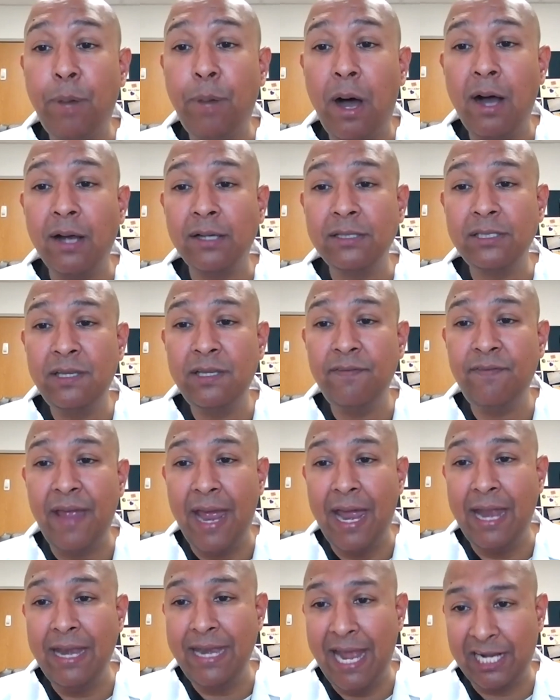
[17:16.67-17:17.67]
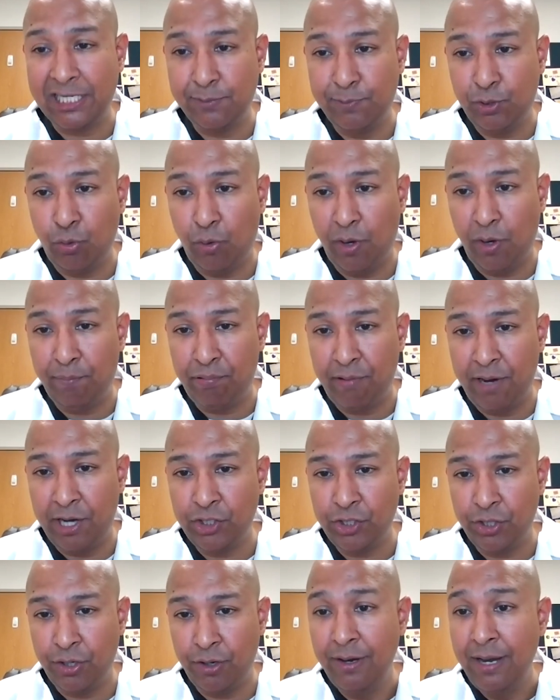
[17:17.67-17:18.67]
positive end expiratory
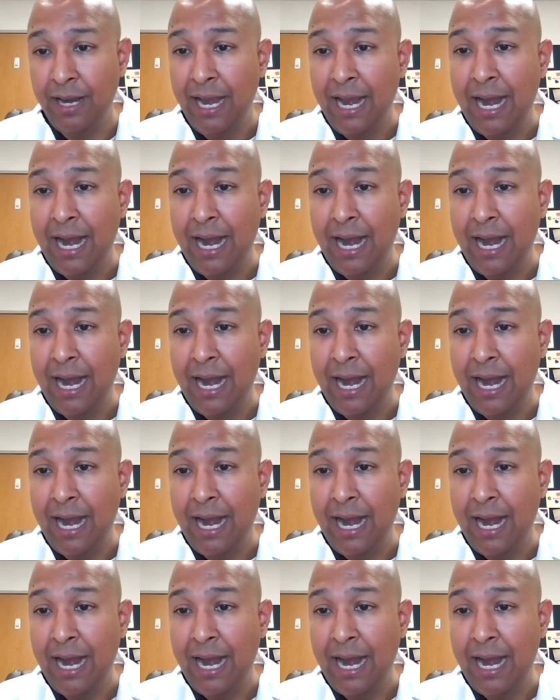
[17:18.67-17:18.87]
pressure.